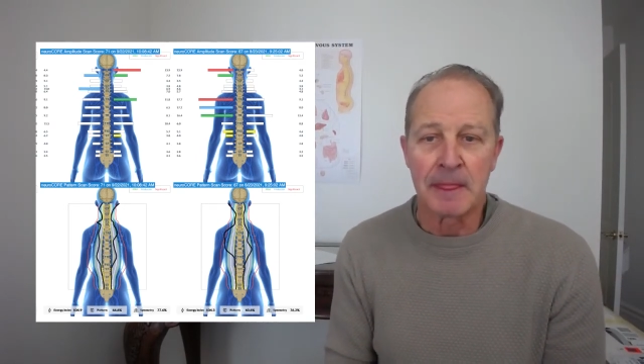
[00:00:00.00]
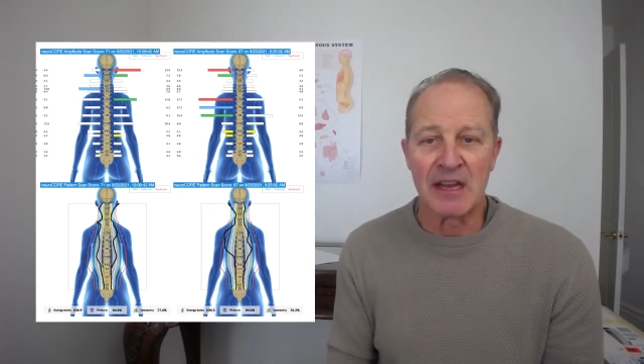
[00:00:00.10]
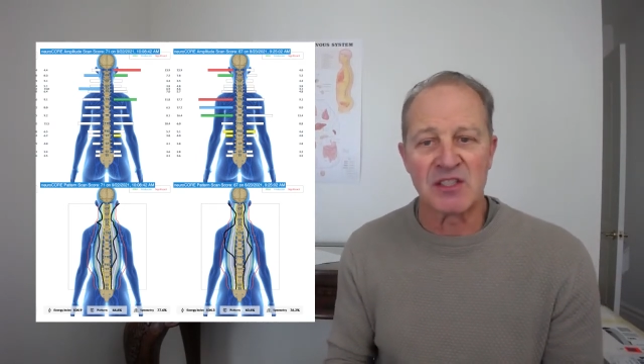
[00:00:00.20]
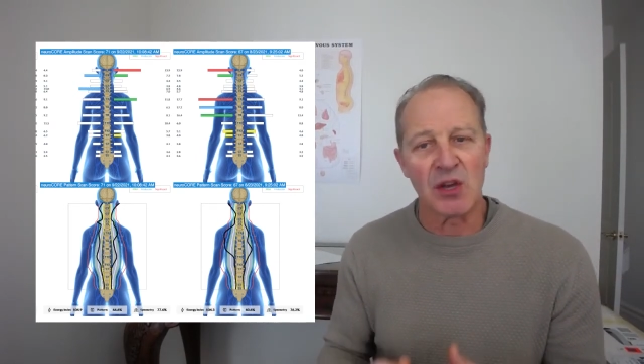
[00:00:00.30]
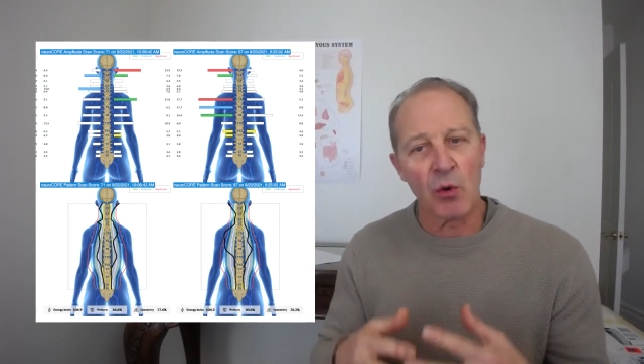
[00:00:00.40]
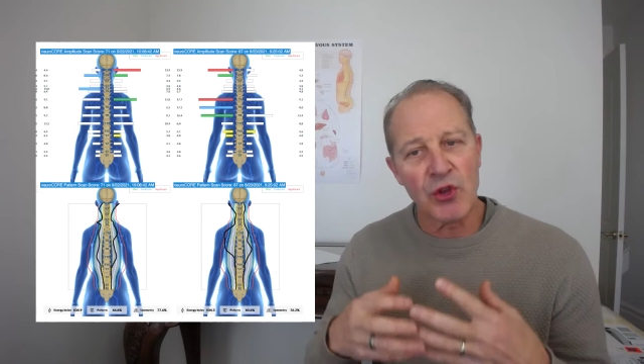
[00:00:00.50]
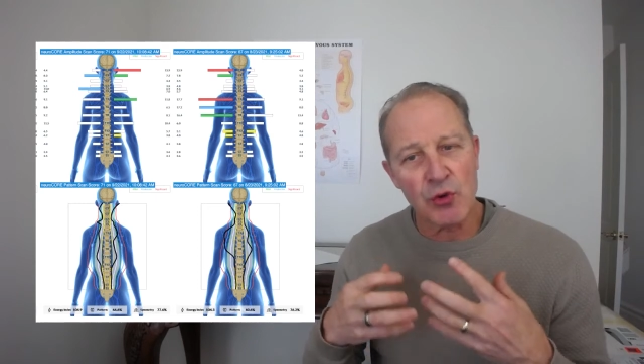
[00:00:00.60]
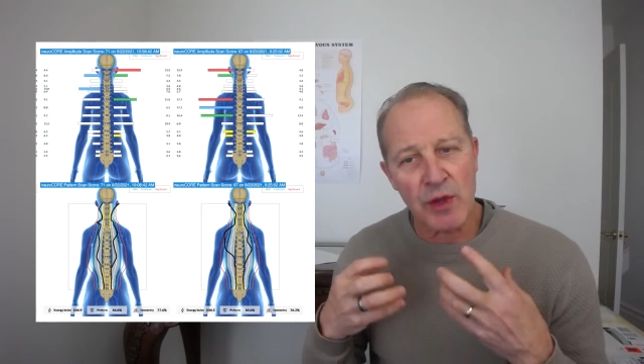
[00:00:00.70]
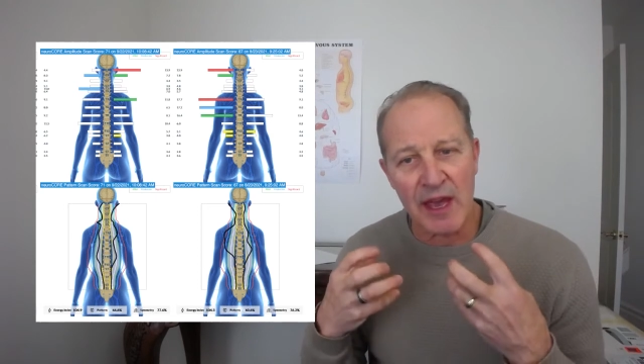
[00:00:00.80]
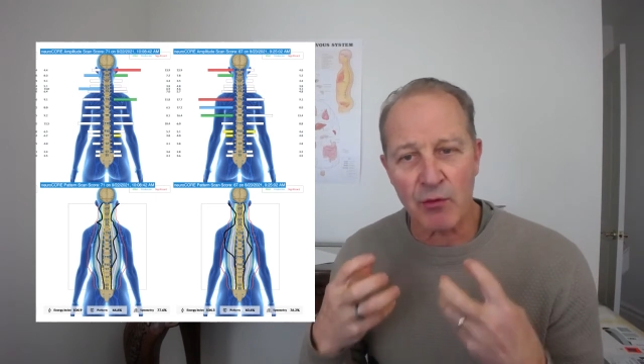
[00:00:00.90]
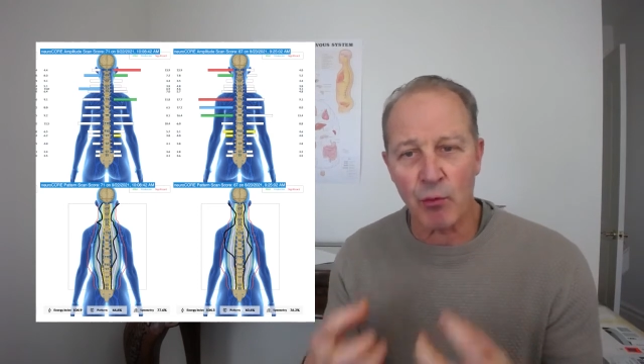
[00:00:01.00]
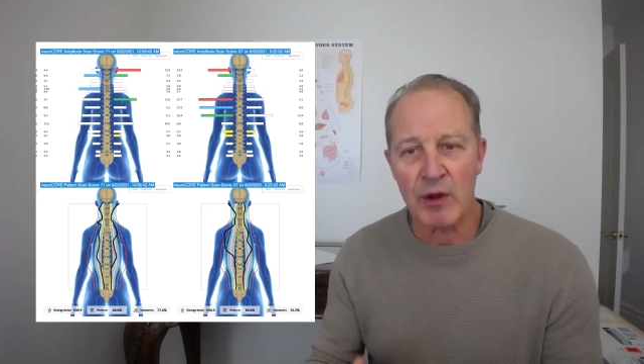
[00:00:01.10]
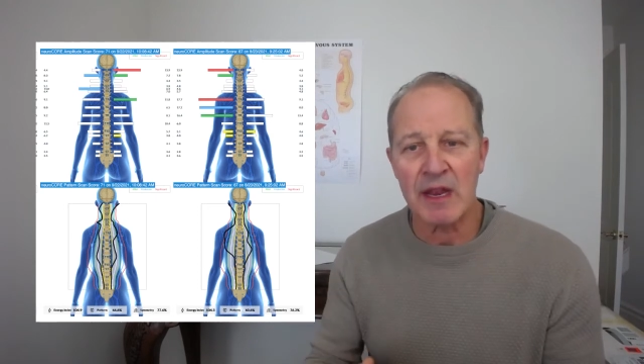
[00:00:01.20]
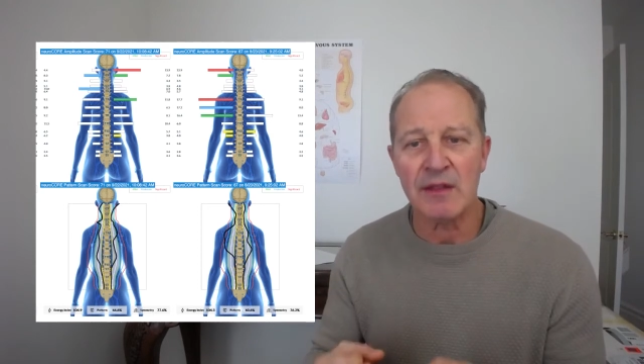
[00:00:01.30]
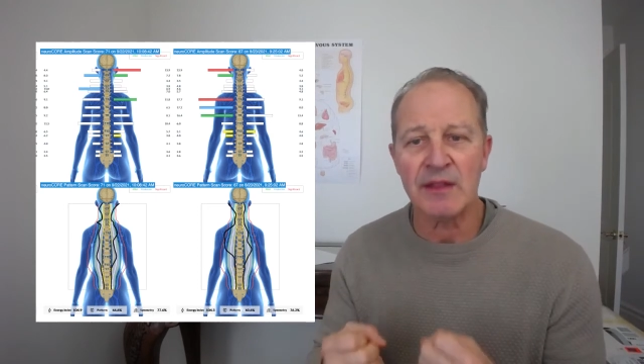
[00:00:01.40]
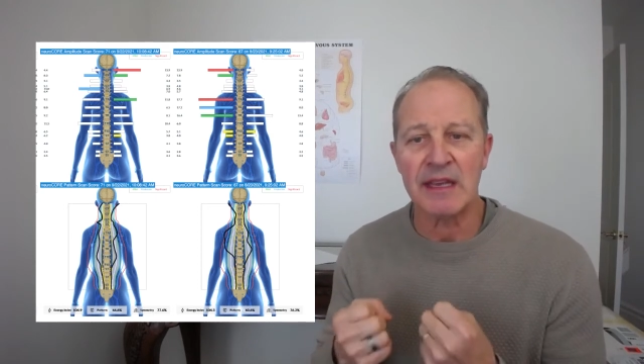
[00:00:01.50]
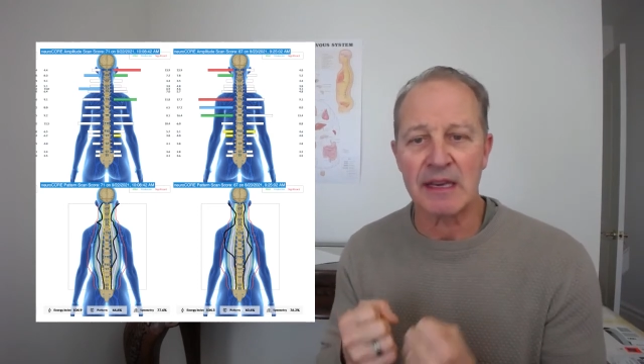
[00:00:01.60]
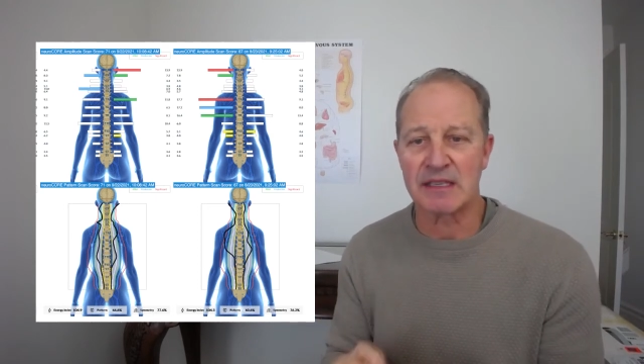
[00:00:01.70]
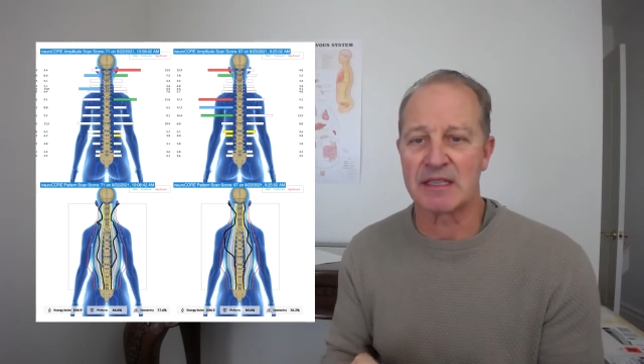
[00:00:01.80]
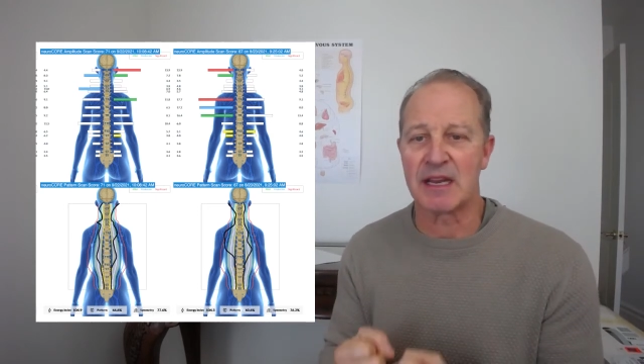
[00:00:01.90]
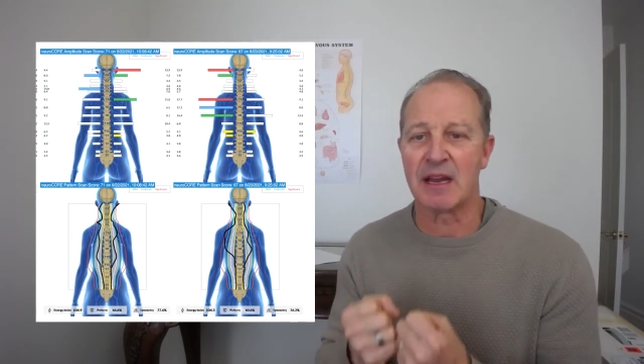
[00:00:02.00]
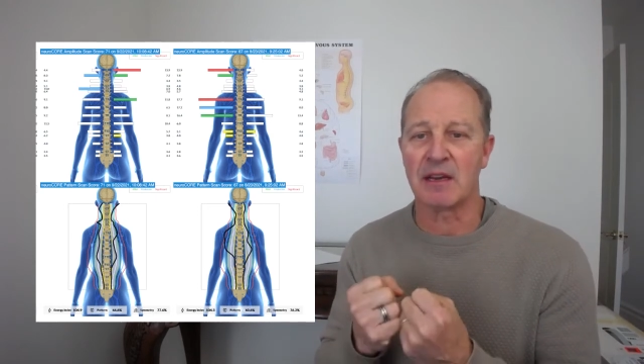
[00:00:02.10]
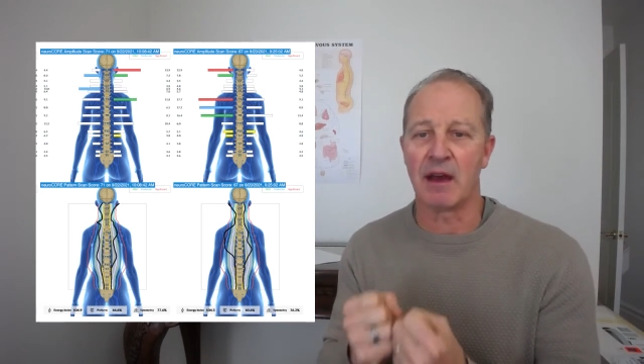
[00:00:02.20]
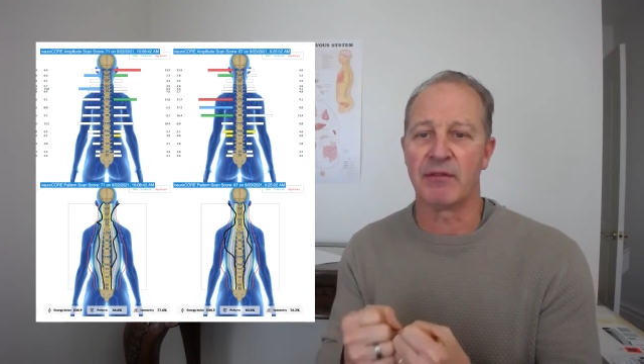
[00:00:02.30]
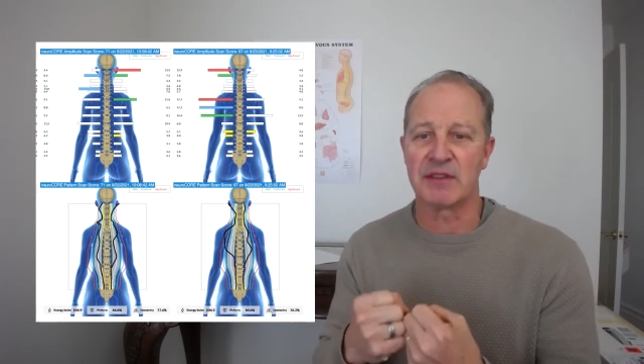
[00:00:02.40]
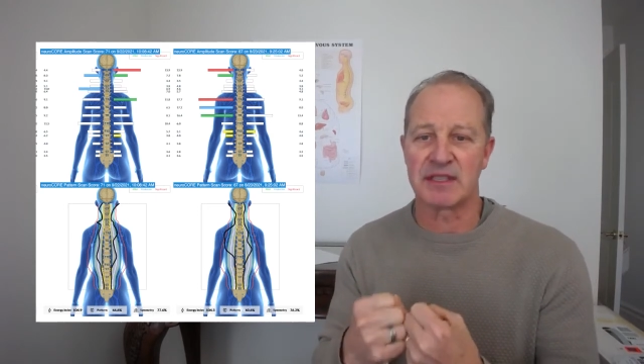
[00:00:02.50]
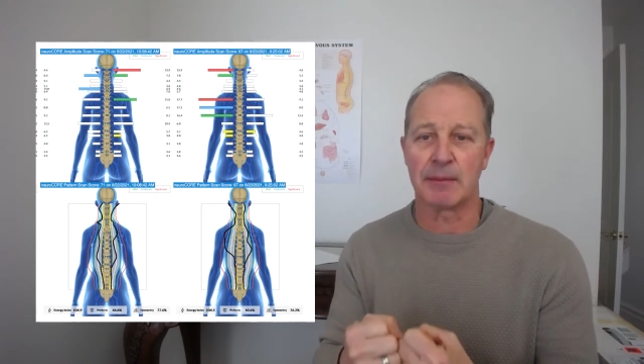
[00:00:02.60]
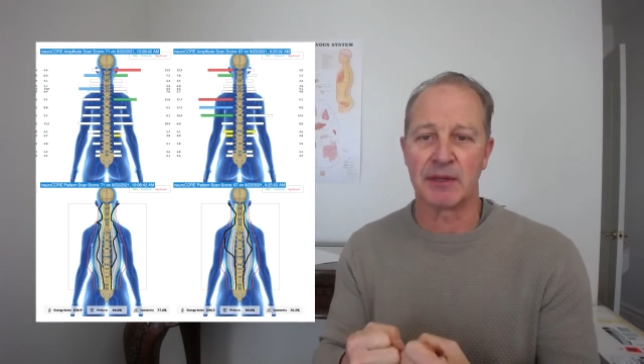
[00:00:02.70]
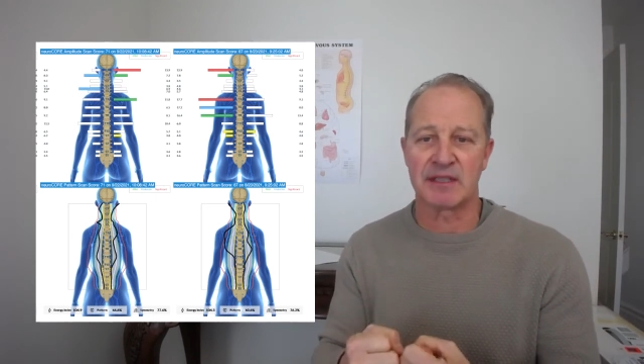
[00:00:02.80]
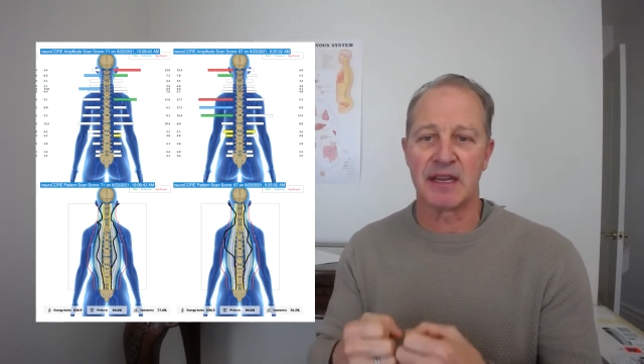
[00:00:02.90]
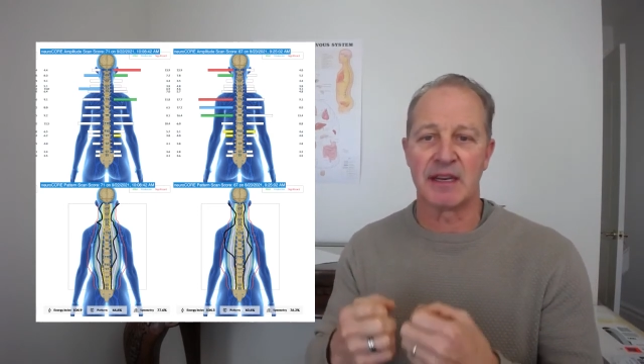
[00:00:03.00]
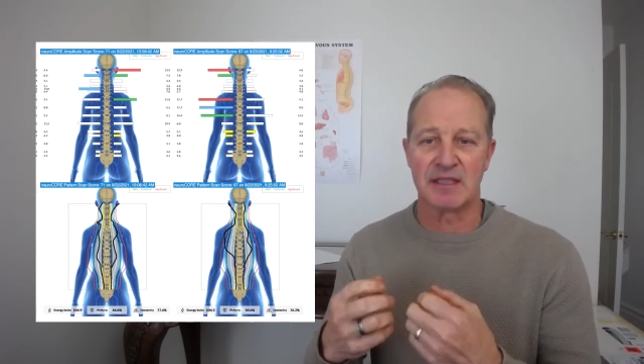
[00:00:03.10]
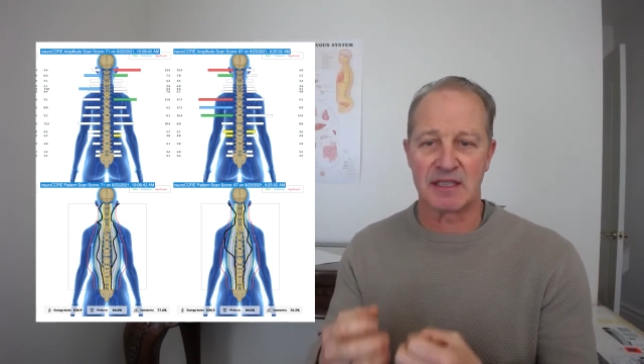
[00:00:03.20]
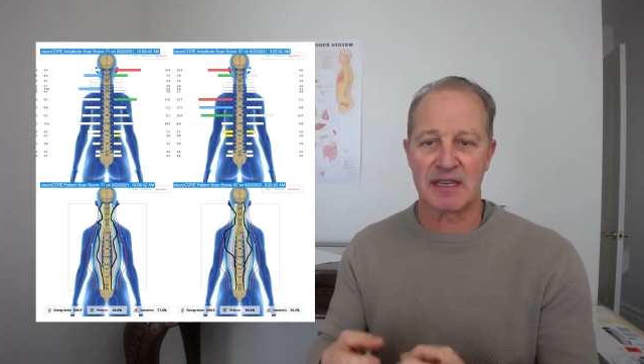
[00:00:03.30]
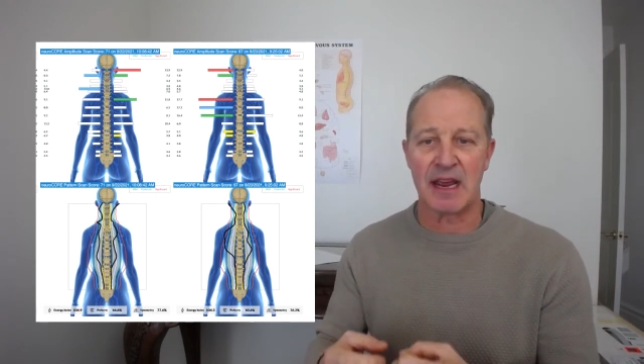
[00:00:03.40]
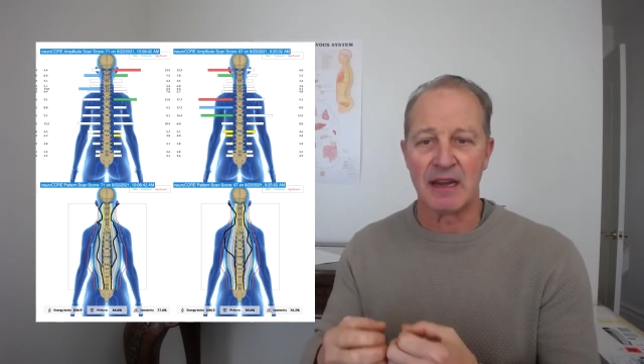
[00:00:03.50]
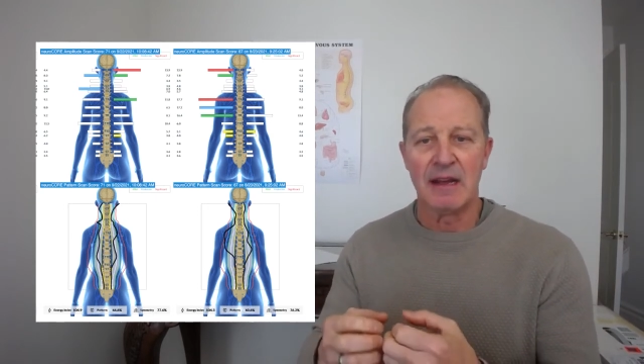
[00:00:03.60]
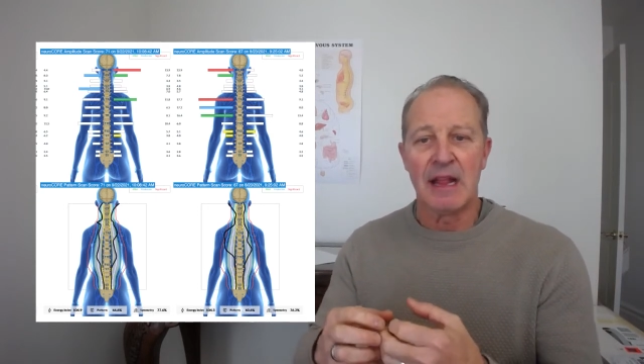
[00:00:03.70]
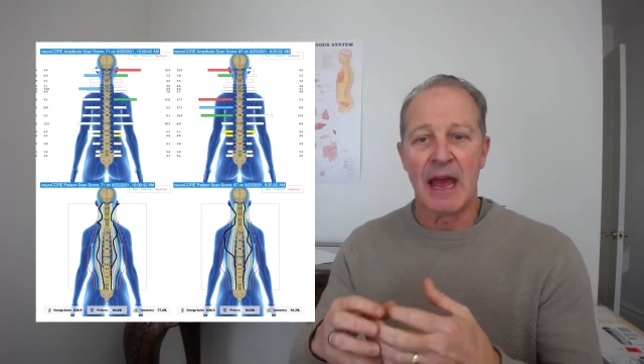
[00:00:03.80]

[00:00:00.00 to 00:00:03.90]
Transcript: And so you can read the extent of the subluxated state,